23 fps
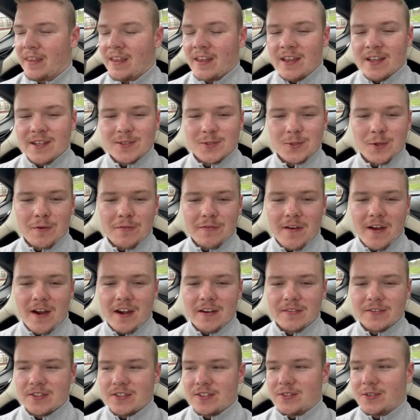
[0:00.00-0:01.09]
So far
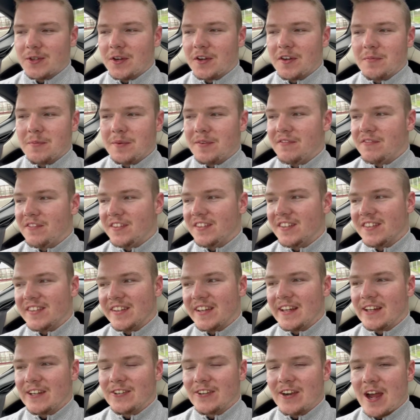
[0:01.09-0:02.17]
I've just sort of been feeling
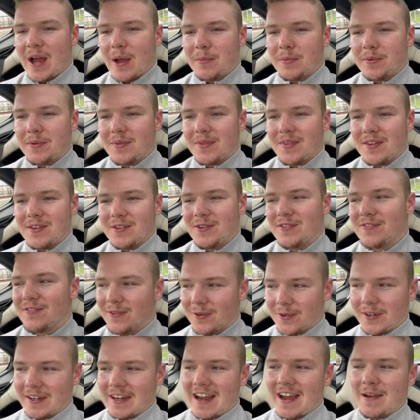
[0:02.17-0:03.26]
like crap. The
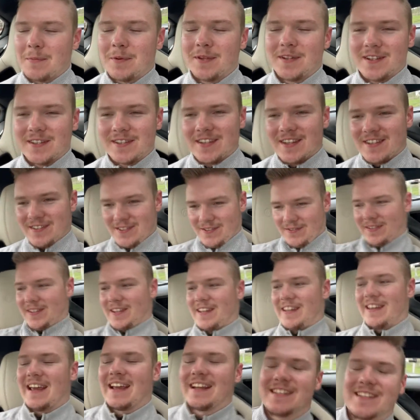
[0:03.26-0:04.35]
euphoric happiness hasn't really
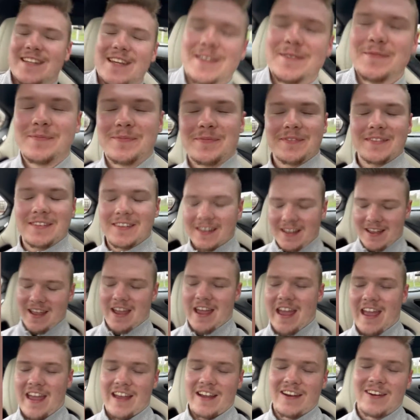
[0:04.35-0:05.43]
kicked in,
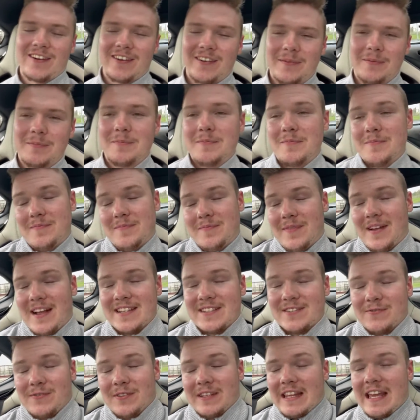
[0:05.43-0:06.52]
or
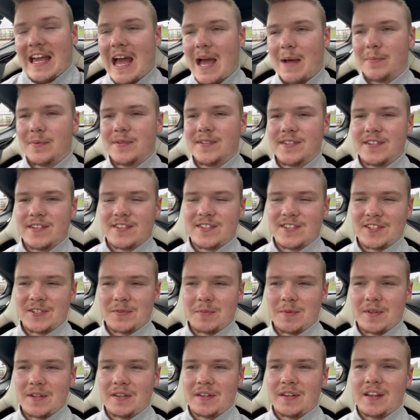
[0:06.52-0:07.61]
hasn't really happened. It's just
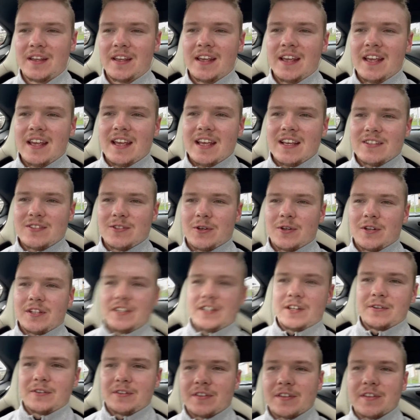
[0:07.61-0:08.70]
been sort of
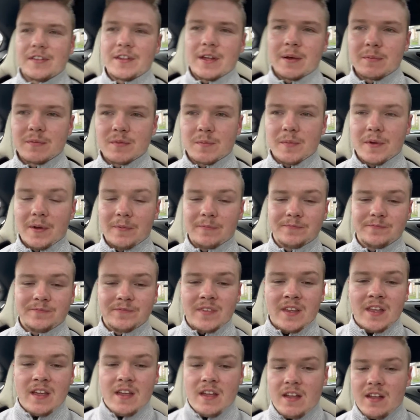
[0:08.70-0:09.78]
down in the dumps, but
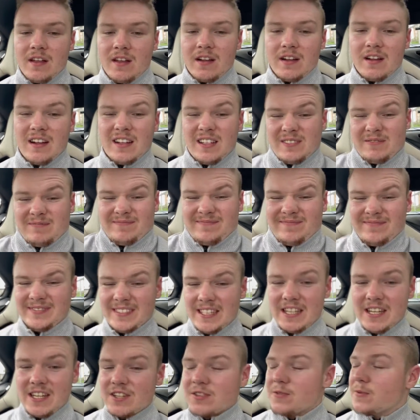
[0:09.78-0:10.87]
it
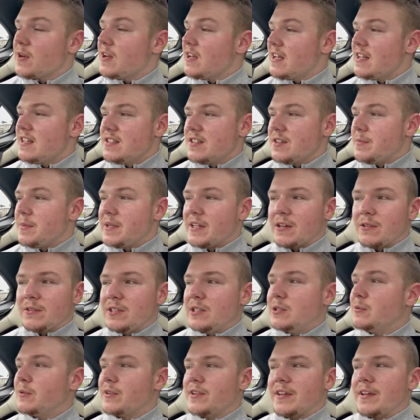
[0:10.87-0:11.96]
is what it is. I mean, I'll
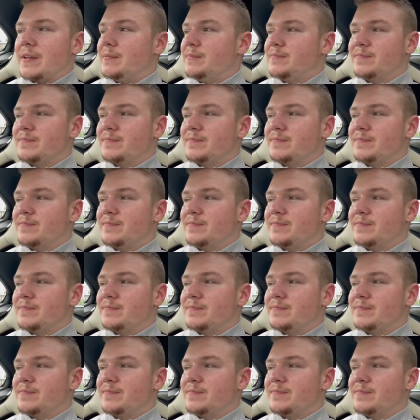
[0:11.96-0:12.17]
deal with it.